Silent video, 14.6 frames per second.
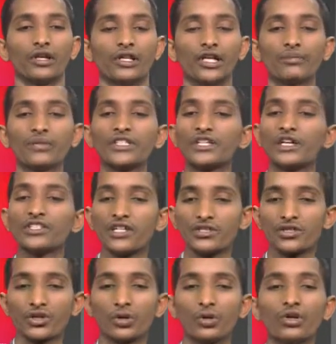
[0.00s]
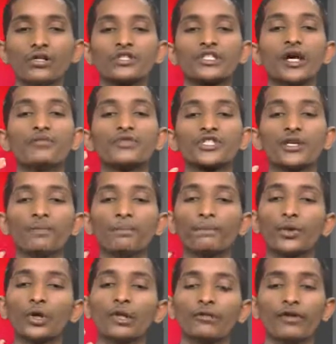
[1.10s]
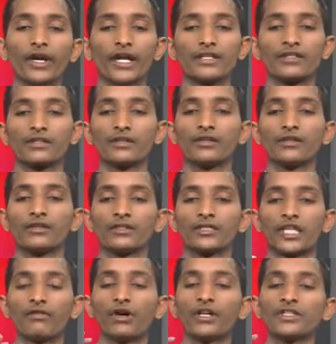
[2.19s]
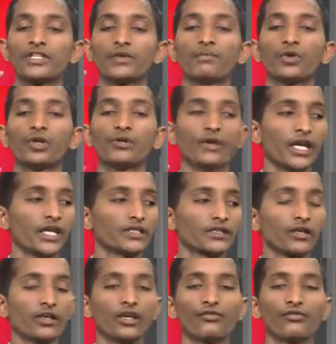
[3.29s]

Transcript: Let me suggest you some simple ways, 7 simple ways.